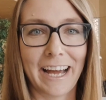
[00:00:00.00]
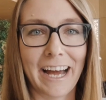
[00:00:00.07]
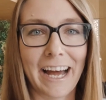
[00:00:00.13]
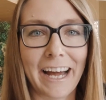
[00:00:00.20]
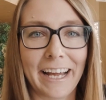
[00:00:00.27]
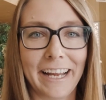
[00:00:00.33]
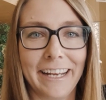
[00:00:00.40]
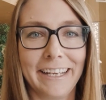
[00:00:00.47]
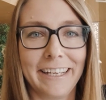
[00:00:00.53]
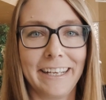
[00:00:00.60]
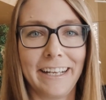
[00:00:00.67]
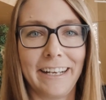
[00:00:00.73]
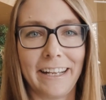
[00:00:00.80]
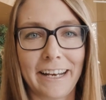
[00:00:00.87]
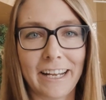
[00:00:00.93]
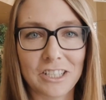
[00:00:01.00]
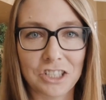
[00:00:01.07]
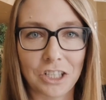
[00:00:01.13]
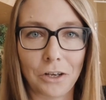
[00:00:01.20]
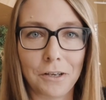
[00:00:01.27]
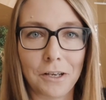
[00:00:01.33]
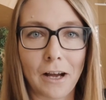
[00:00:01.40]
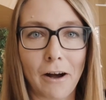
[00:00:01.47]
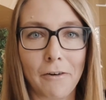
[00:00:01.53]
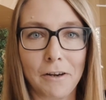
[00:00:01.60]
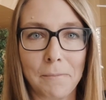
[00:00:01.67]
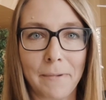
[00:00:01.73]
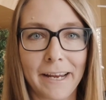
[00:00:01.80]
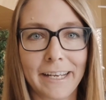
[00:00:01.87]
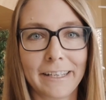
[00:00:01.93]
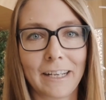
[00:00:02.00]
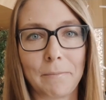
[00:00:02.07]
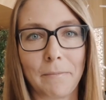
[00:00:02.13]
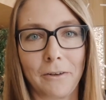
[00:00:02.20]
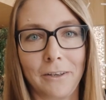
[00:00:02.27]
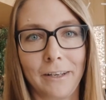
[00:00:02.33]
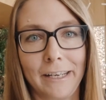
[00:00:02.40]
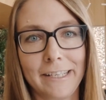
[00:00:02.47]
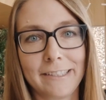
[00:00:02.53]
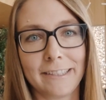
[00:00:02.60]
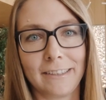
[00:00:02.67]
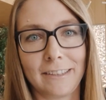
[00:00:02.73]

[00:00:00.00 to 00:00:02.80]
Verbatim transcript: Hi, let us show you how we make it at Mondelez